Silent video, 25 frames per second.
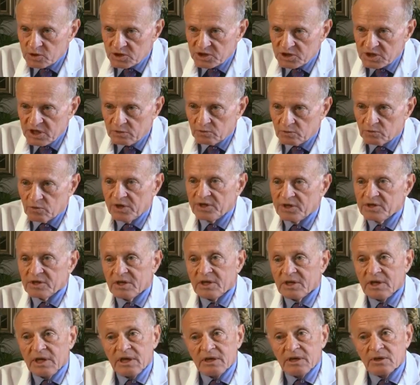the steroid
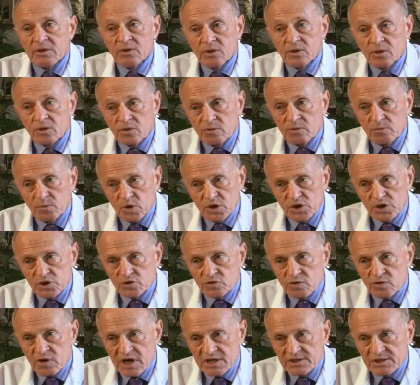in the
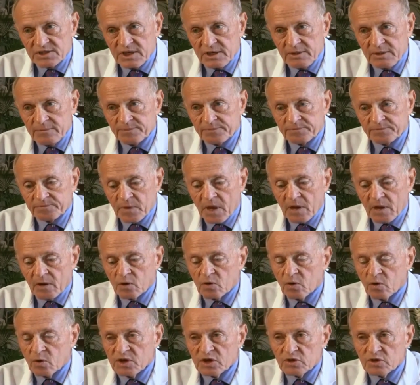moisturizer
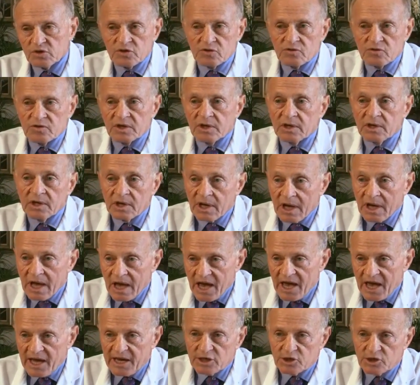according to the
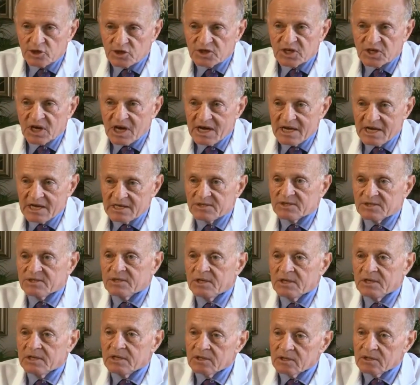age,
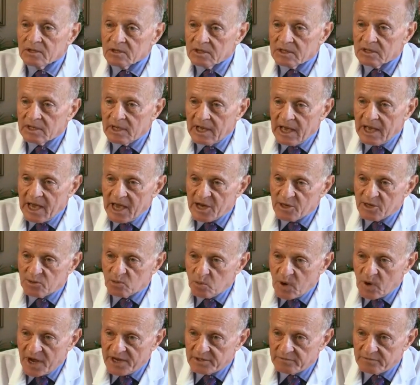size,
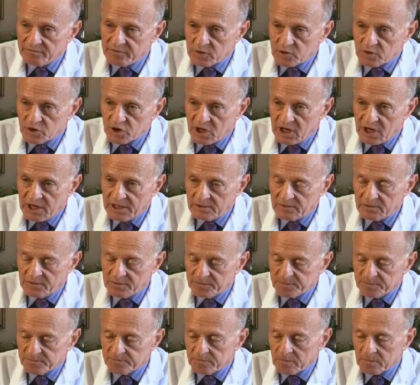and weight of the child.